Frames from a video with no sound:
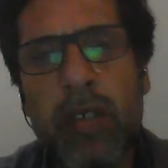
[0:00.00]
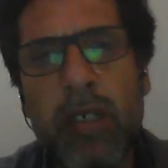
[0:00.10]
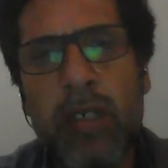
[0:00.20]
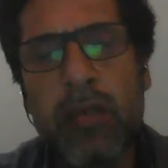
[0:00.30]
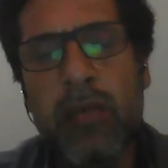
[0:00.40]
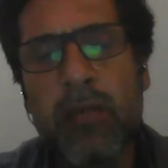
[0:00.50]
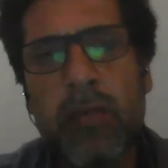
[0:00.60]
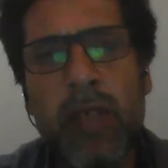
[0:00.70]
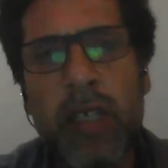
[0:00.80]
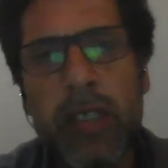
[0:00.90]
other
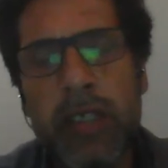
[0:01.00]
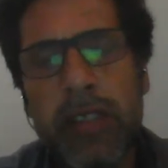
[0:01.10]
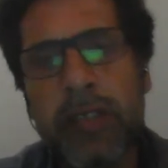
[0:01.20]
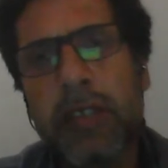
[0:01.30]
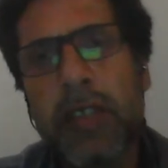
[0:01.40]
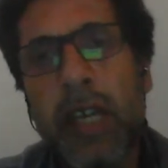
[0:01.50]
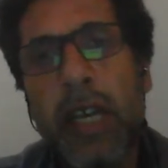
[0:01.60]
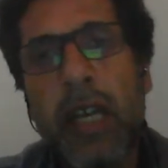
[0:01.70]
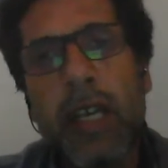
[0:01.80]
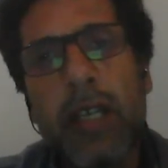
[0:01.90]
artists,
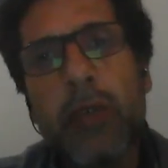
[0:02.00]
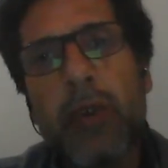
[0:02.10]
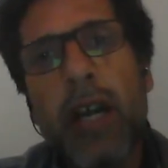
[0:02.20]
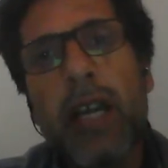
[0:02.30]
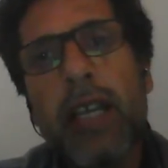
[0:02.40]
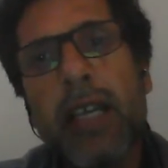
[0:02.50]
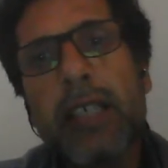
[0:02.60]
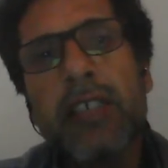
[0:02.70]
to highlight